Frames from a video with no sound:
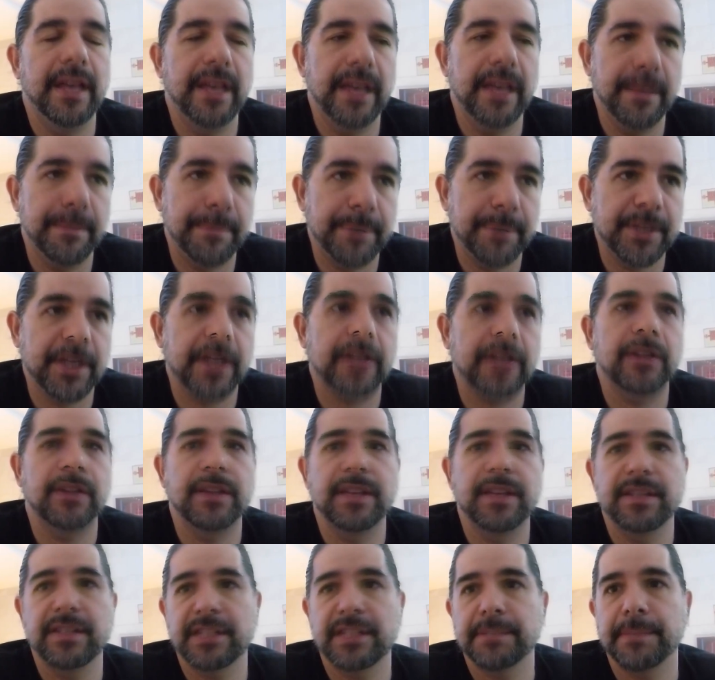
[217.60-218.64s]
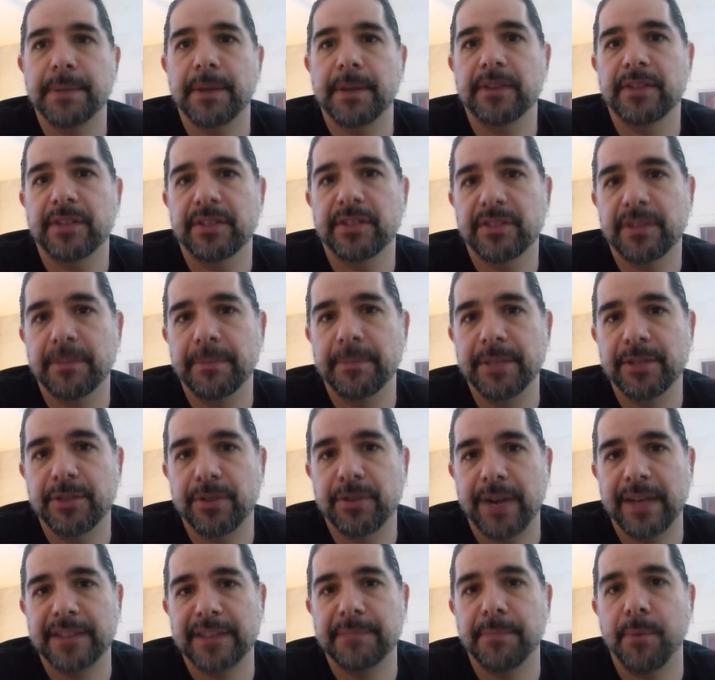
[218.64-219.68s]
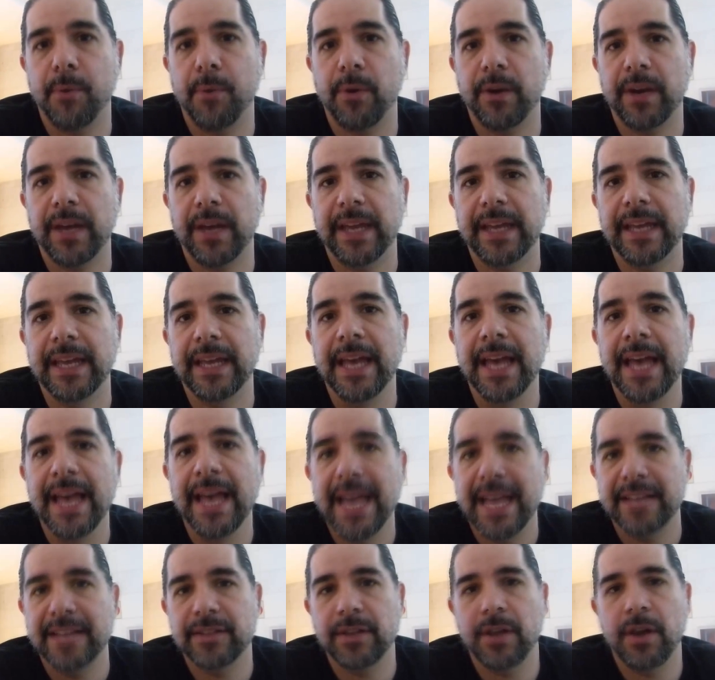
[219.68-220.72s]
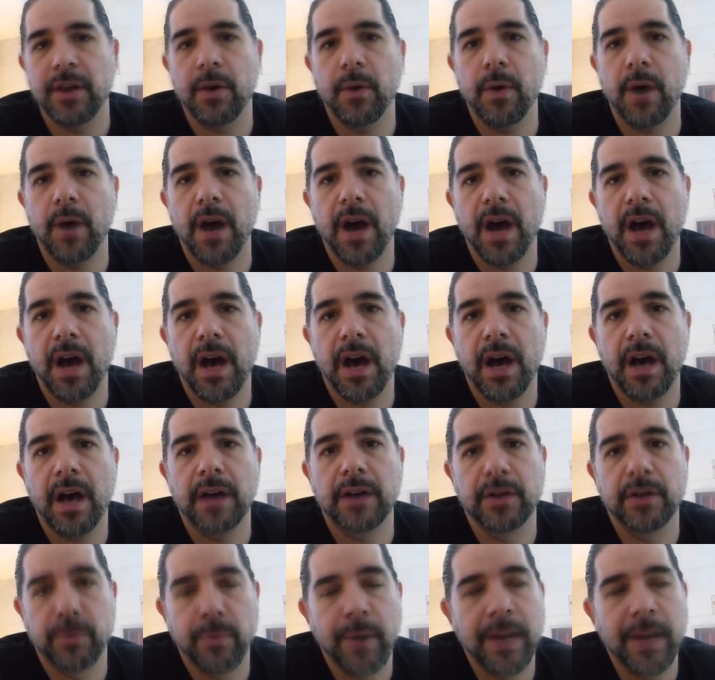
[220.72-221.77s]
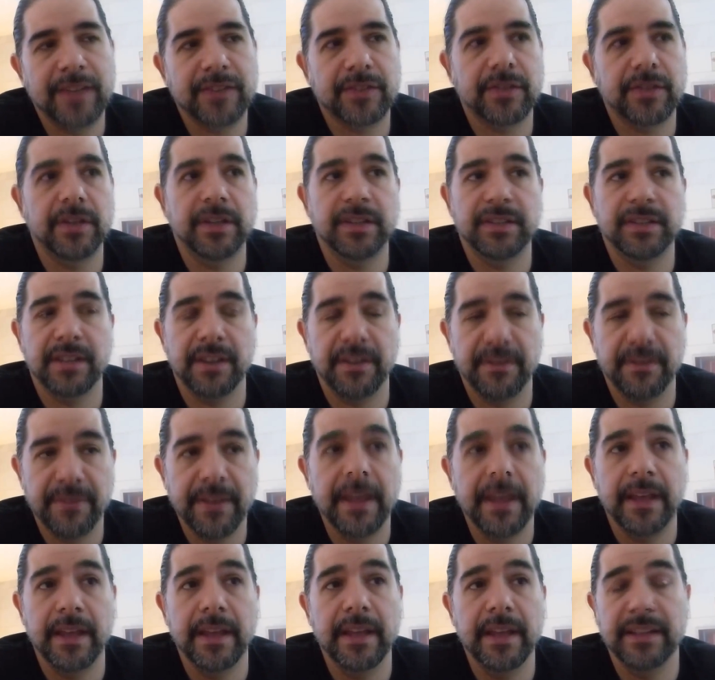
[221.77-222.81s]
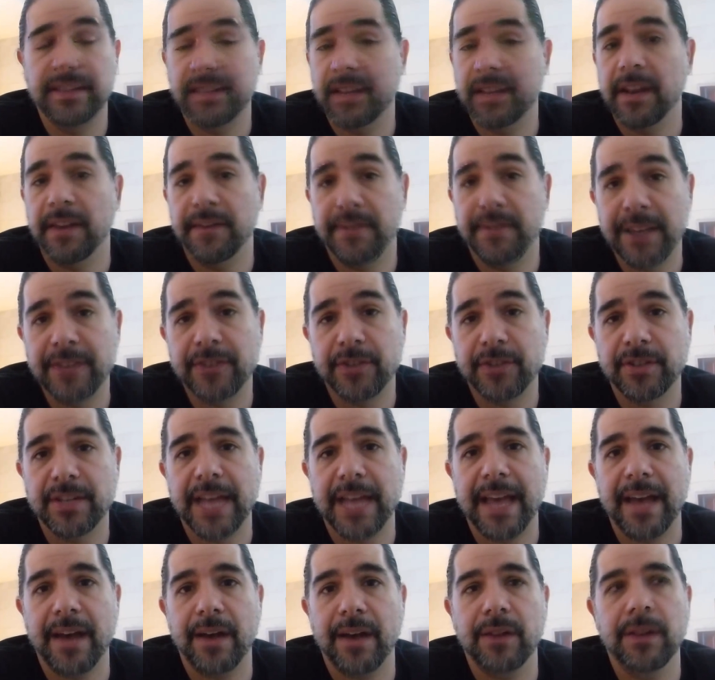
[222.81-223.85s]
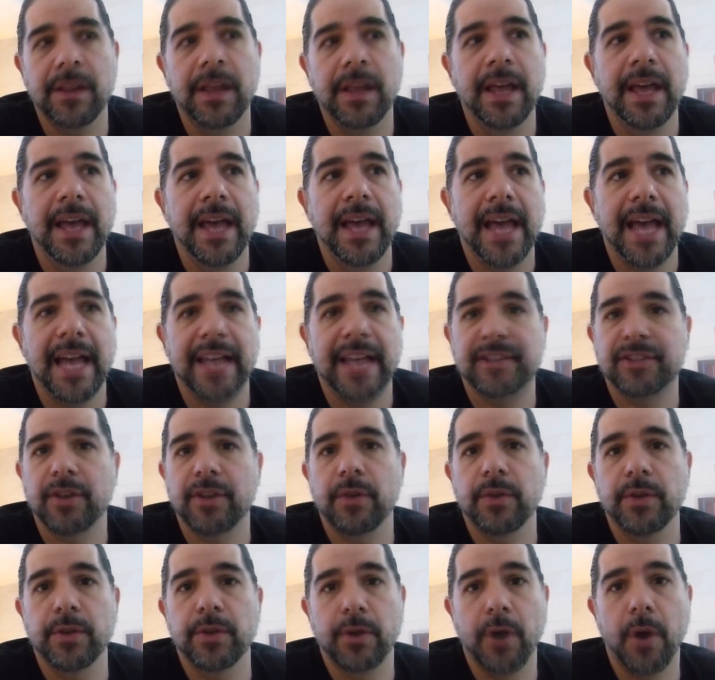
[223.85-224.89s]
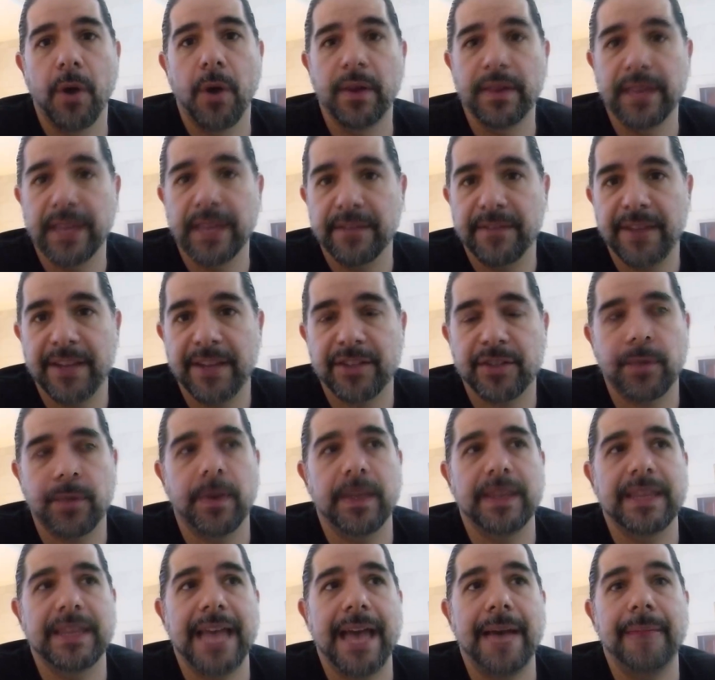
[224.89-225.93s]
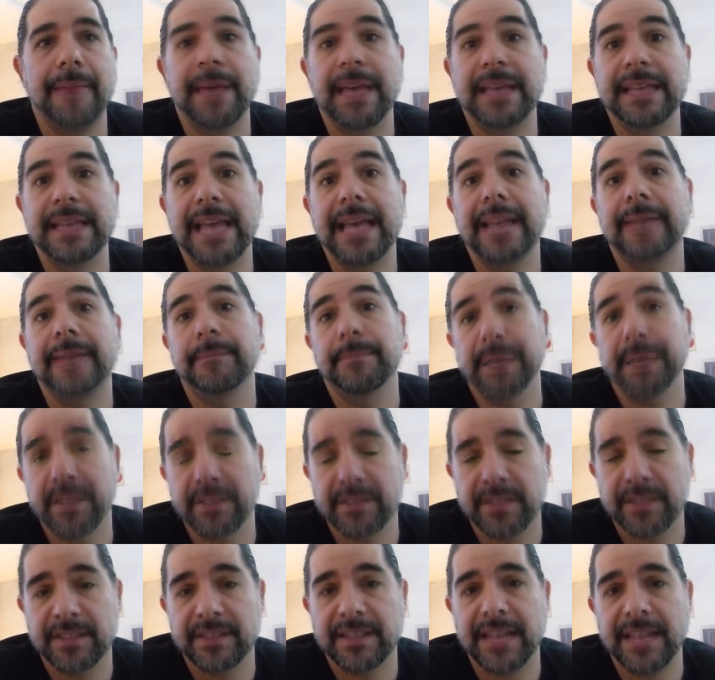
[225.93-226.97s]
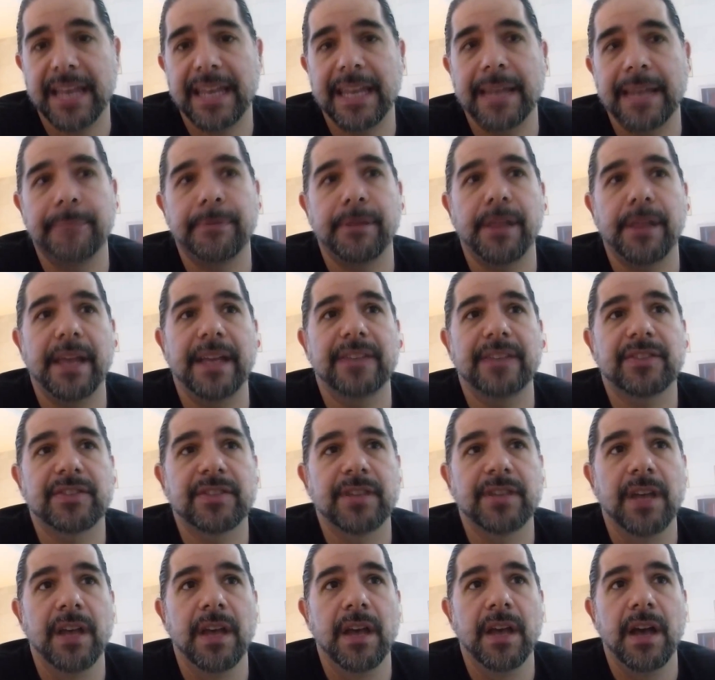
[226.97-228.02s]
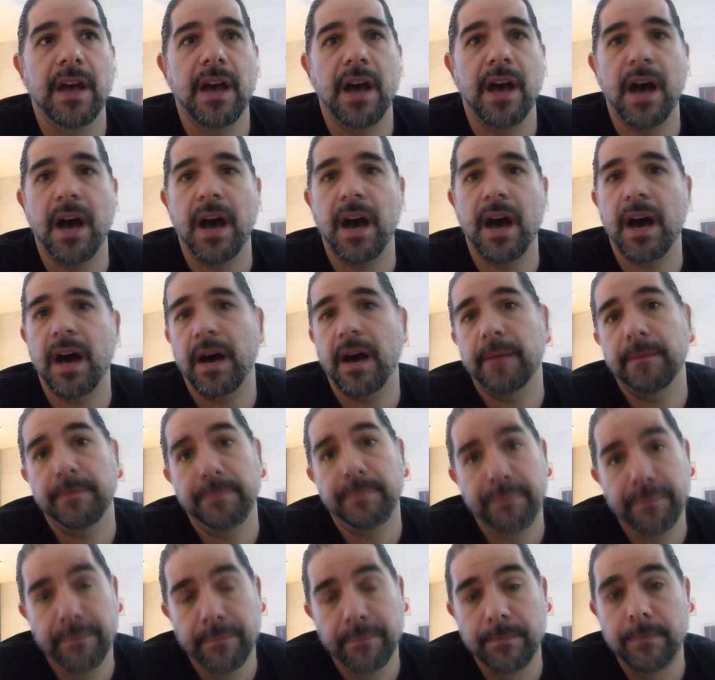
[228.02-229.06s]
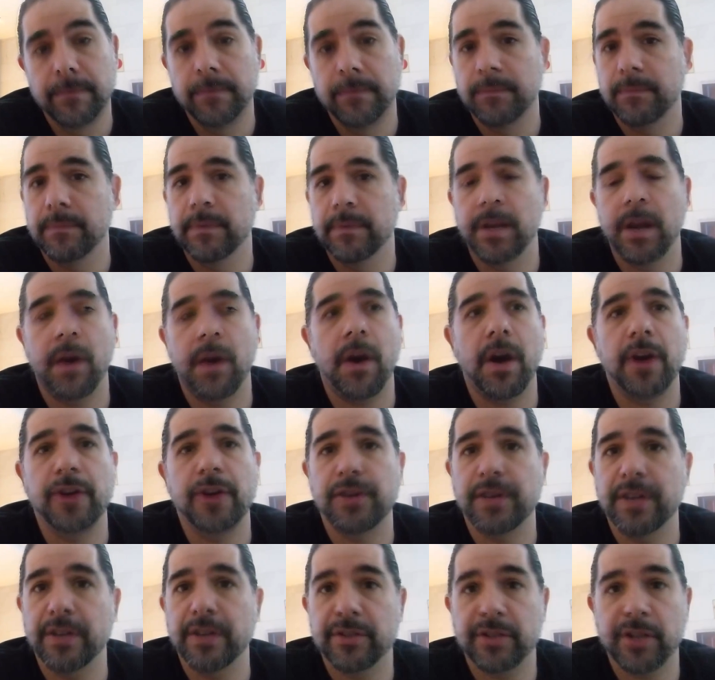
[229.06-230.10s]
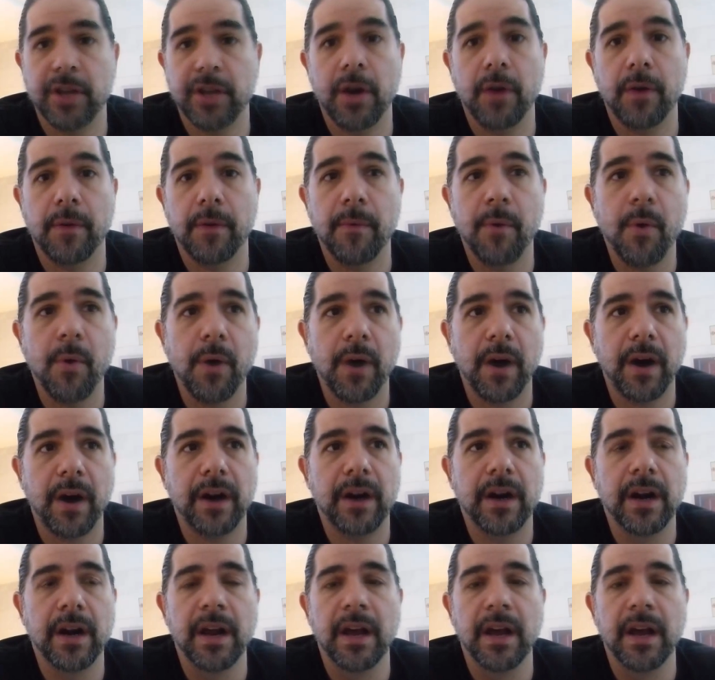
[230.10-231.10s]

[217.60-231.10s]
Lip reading: in particular these experiences, to be transporting. And so good Western is an adventure tale, and so you go on the adventure with them, and then because it's taking place 100 years ago or more,